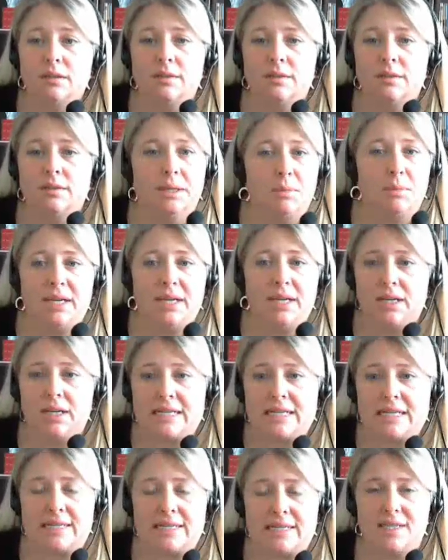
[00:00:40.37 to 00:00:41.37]
it might not
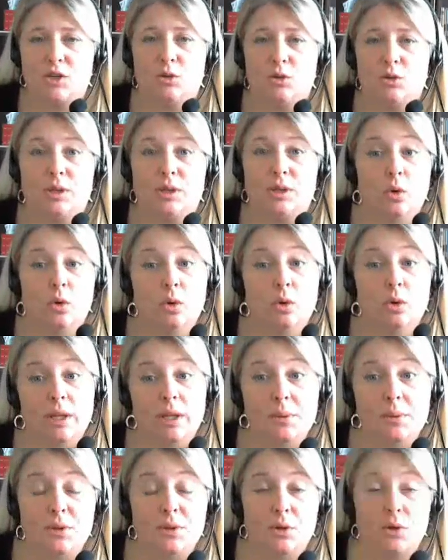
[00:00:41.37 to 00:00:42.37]
necessarily correlate
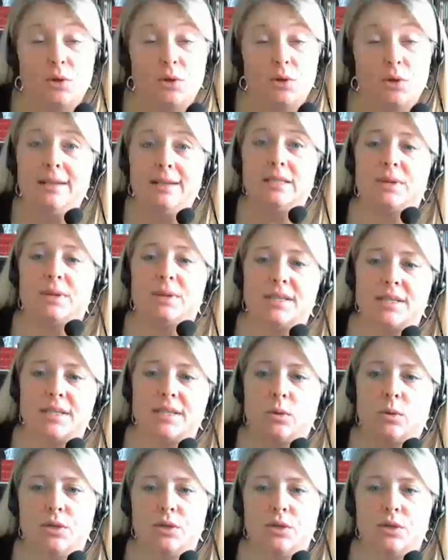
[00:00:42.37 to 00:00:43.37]
with your class because I
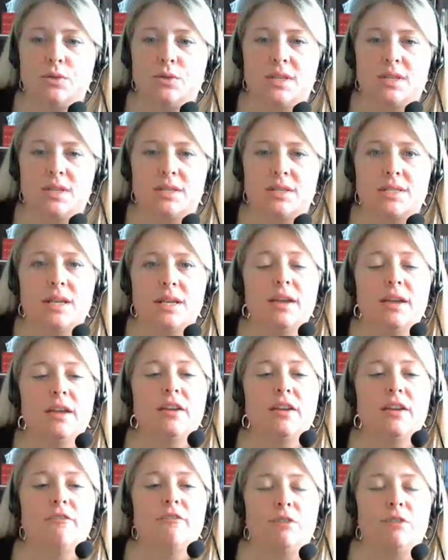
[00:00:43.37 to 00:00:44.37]
will use this
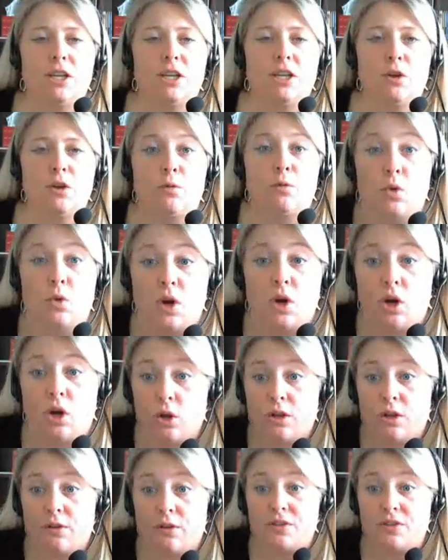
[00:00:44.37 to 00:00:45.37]
video for
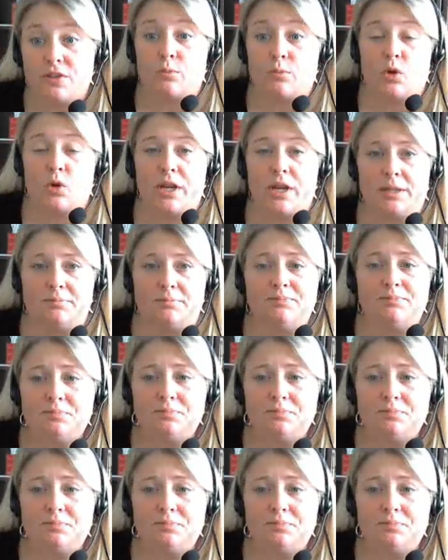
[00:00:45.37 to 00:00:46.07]
all of spring,